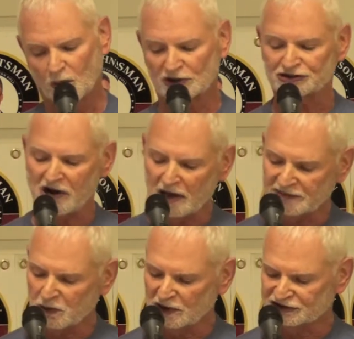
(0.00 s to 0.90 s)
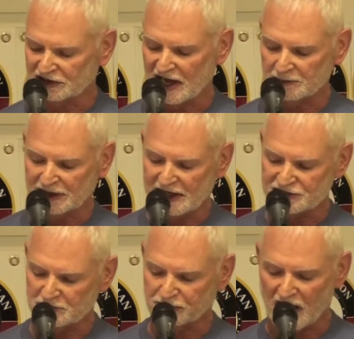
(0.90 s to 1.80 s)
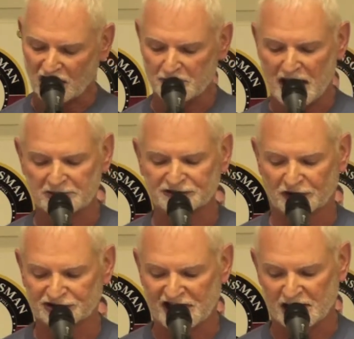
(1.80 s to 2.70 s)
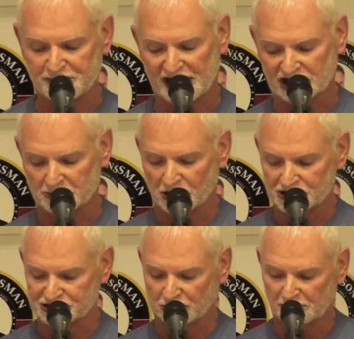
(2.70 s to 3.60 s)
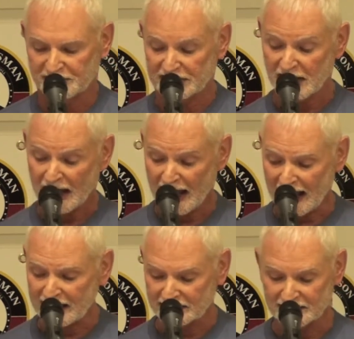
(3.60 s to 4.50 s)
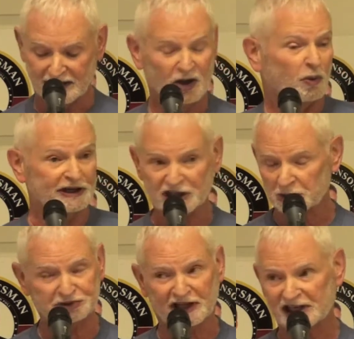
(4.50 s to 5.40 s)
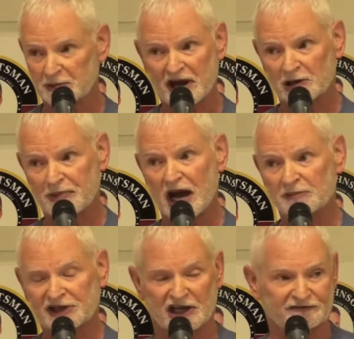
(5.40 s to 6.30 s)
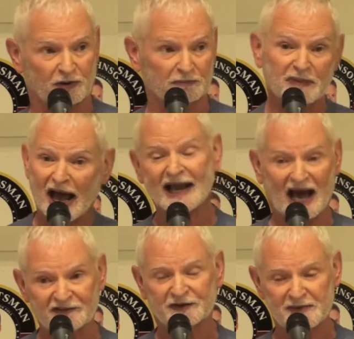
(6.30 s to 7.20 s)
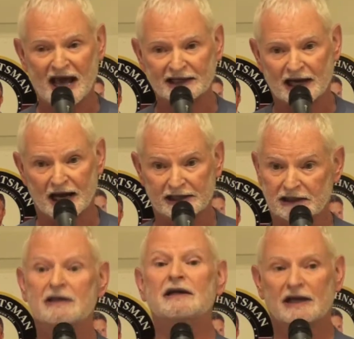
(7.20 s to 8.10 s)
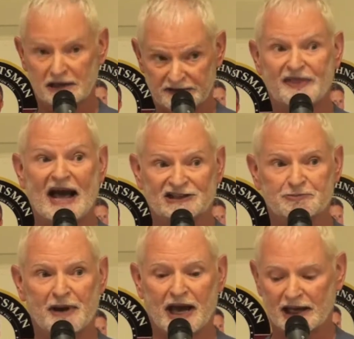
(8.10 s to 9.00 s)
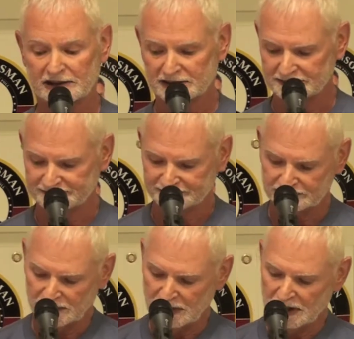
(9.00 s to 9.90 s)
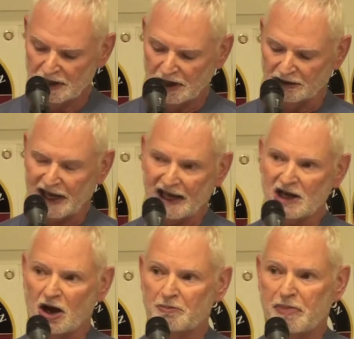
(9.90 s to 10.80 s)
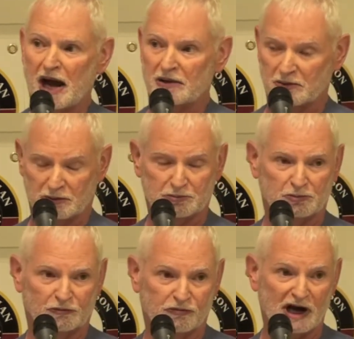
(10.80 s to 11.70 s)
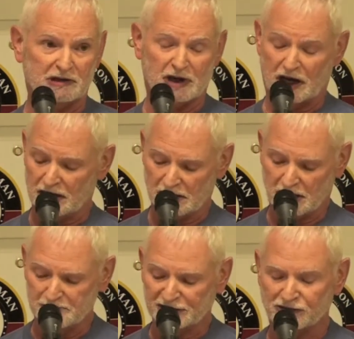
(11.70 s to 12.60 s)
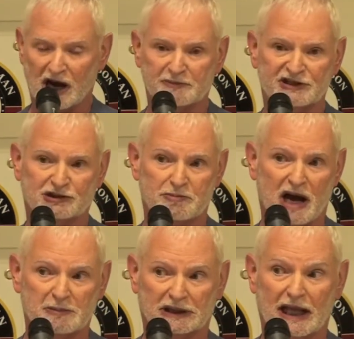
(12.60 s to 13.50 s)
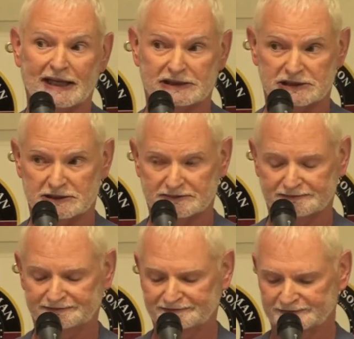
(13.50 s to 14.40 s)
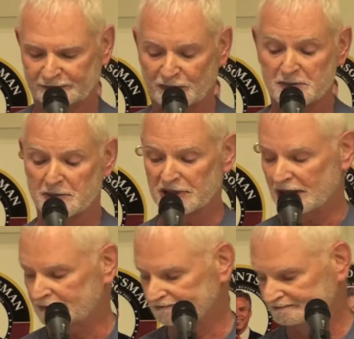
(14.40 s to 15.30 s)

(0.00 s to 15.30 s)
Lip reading: Once Romney wins the nomination, Barack Obama's first campaign commercial will be, "Hey, what are you complaining about Obamacare for? I got it from that guy." That's bad. Okay? Mitt Romney's Obama light. Remember that.